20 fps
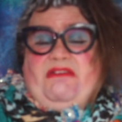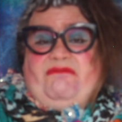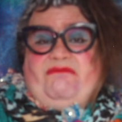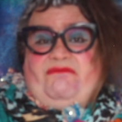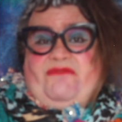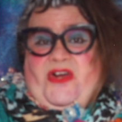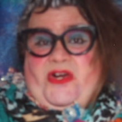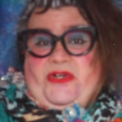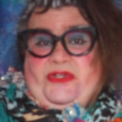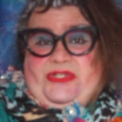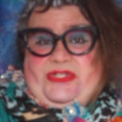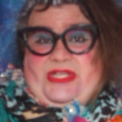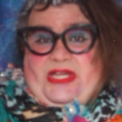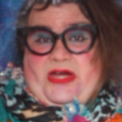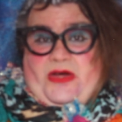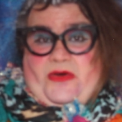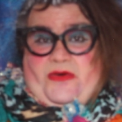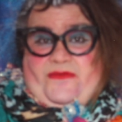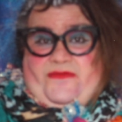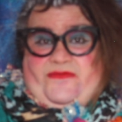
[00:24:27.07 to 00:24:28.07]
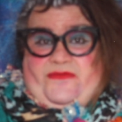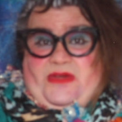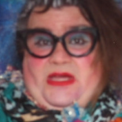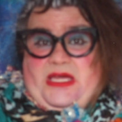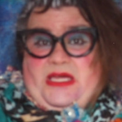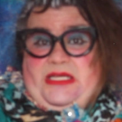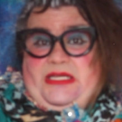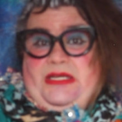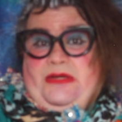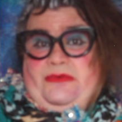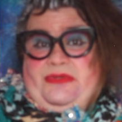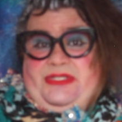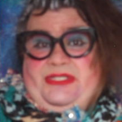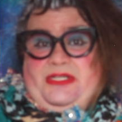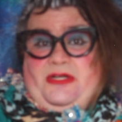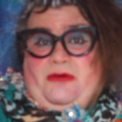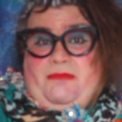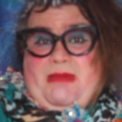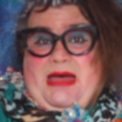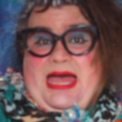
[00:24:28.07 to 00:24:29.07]
First off, you
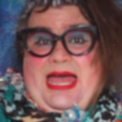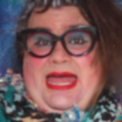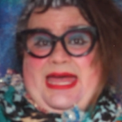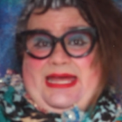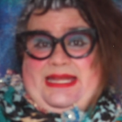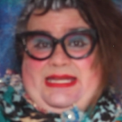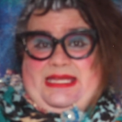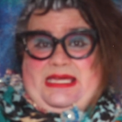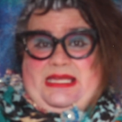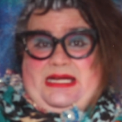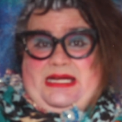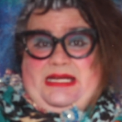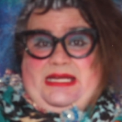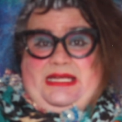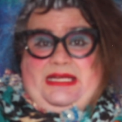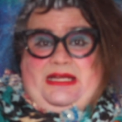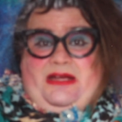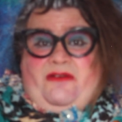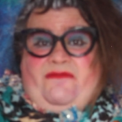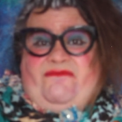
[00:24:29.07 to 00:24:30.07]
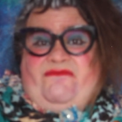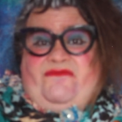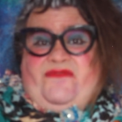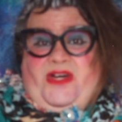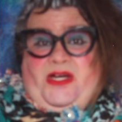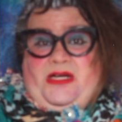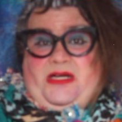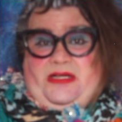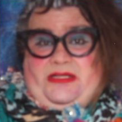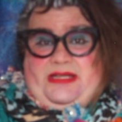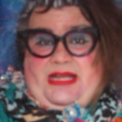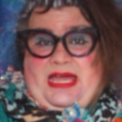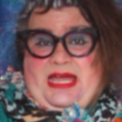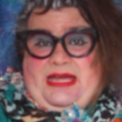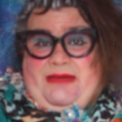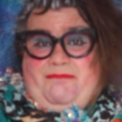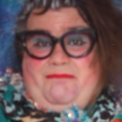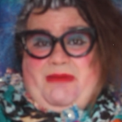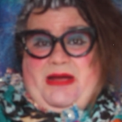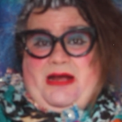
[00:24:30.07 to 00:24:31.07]
steal my identity, you're fucked. I
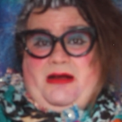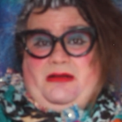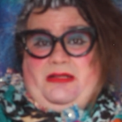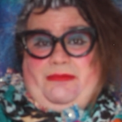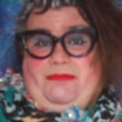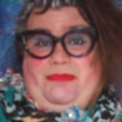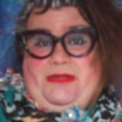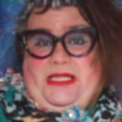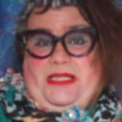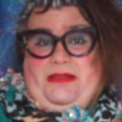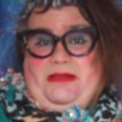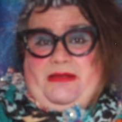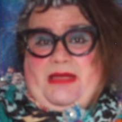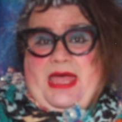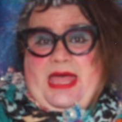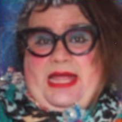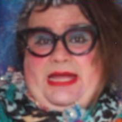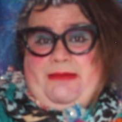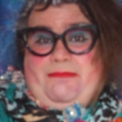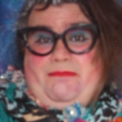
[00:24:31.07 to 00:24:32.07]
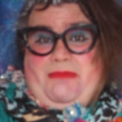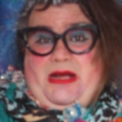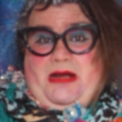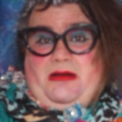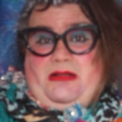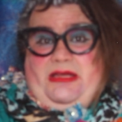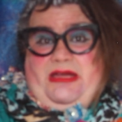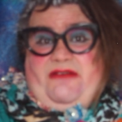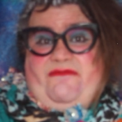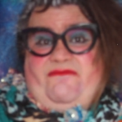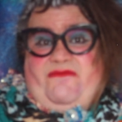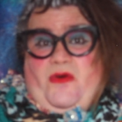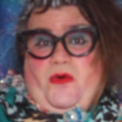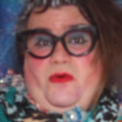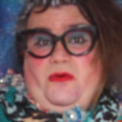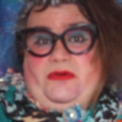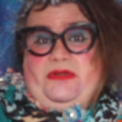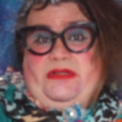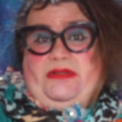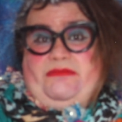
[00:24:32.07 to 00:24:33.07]
can barely
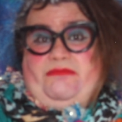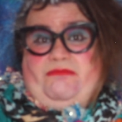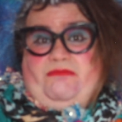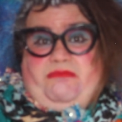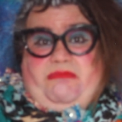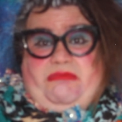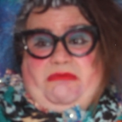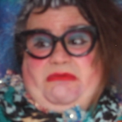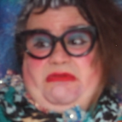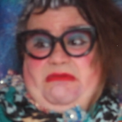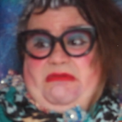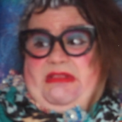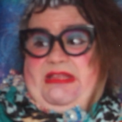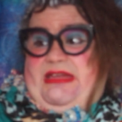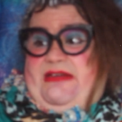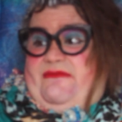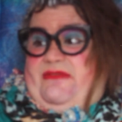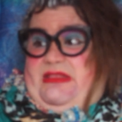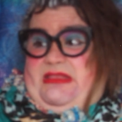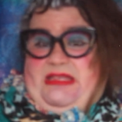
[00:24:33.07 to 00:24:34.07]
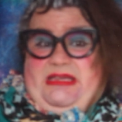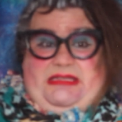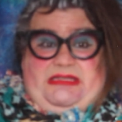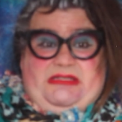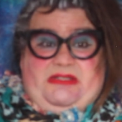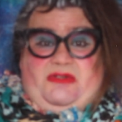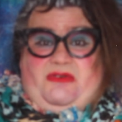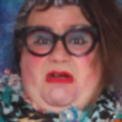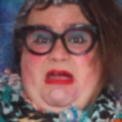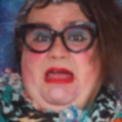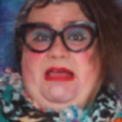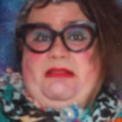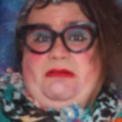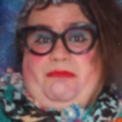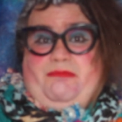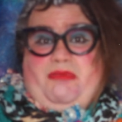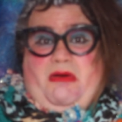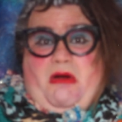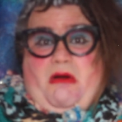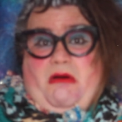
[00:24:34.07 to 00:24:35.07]
afford to live in this trailer
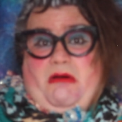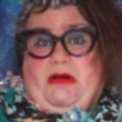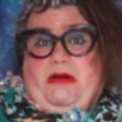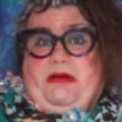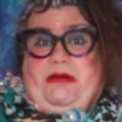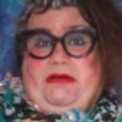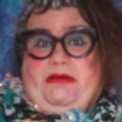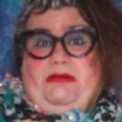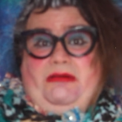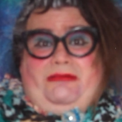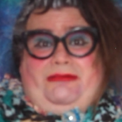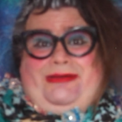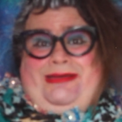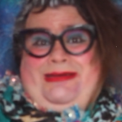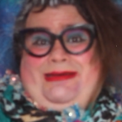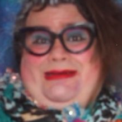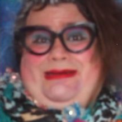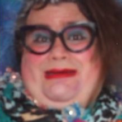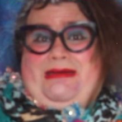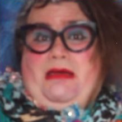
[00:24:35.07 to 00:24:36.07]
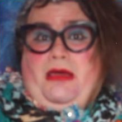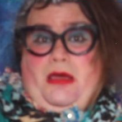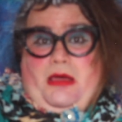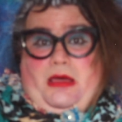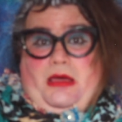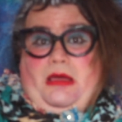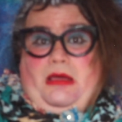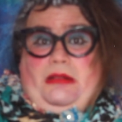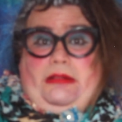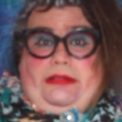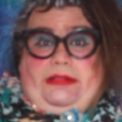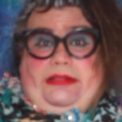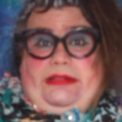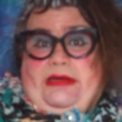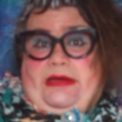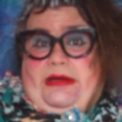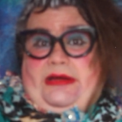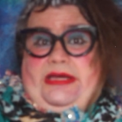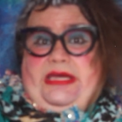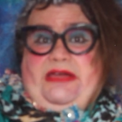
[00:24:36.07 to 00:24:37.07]
park.
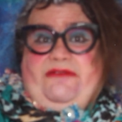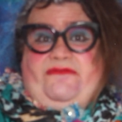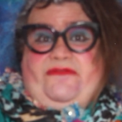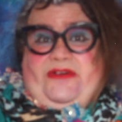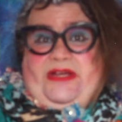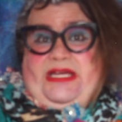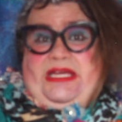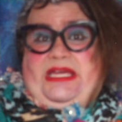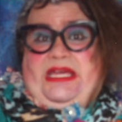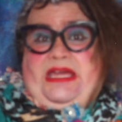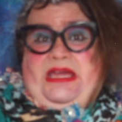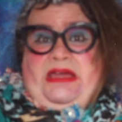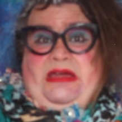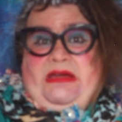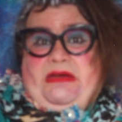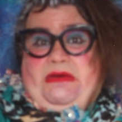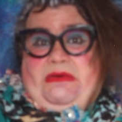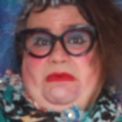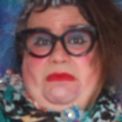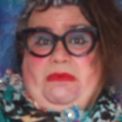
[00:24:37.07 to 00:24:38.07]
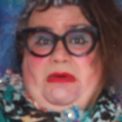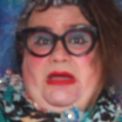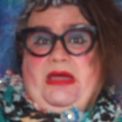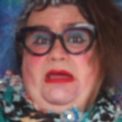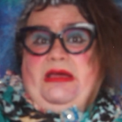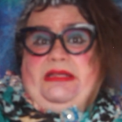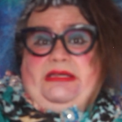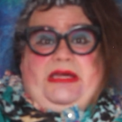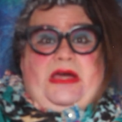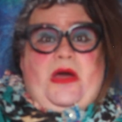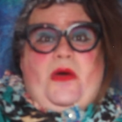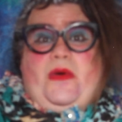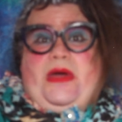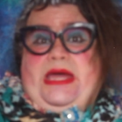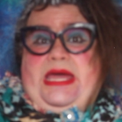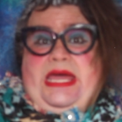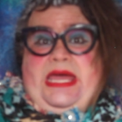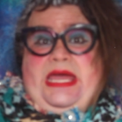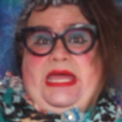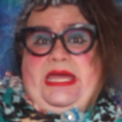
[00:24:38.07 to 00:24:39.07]
Lucky for you. Go
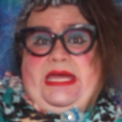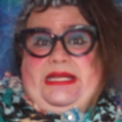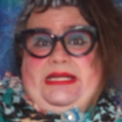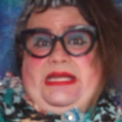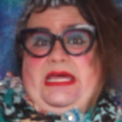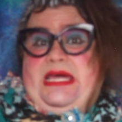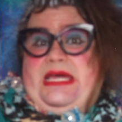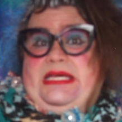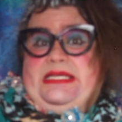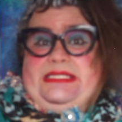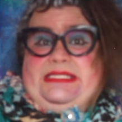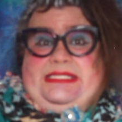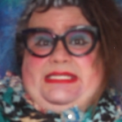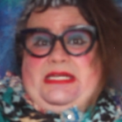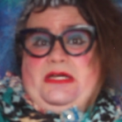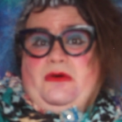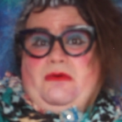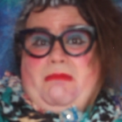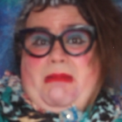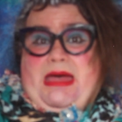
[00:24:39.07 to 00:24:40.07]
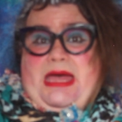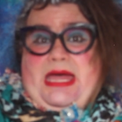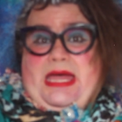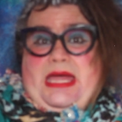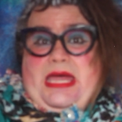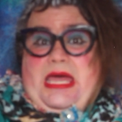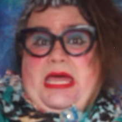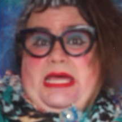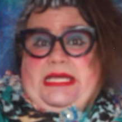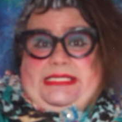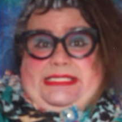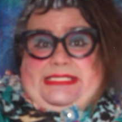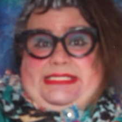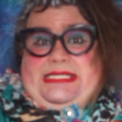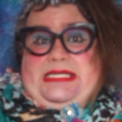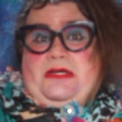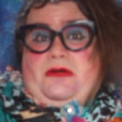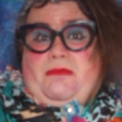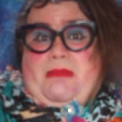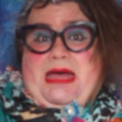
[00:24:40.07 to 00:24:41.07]
ahead, steal my
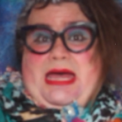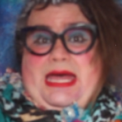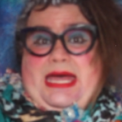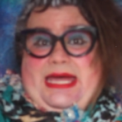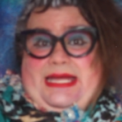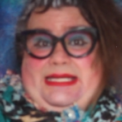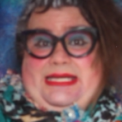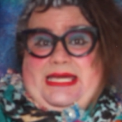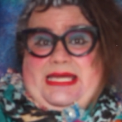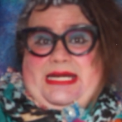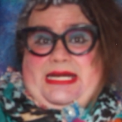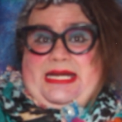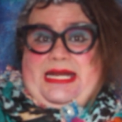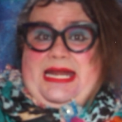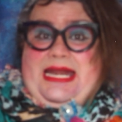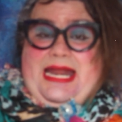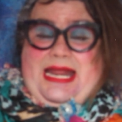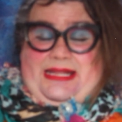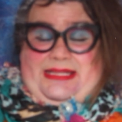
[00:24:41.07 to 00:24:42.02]
identity. Now